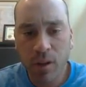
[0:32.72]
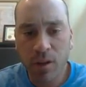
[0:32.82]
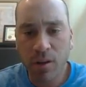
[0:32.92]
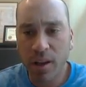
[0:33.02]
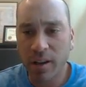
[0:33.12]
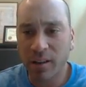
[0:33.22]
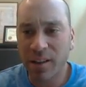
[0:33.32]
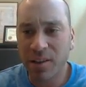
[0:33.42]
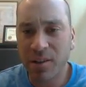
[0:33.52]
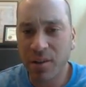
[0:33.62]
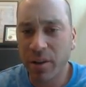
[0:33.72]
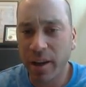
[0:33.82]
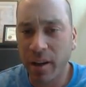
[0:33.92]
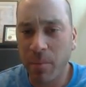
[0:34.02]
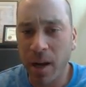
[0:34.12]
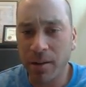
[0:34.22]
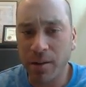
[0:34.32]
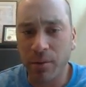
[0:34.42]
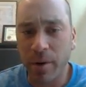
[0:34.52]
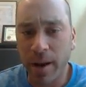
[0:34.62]
You need at least 2 gigabytes
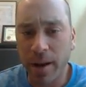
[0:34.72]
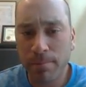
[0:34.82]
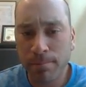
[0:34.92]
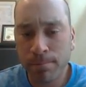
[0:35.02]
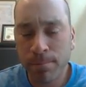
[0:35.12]
of RAM.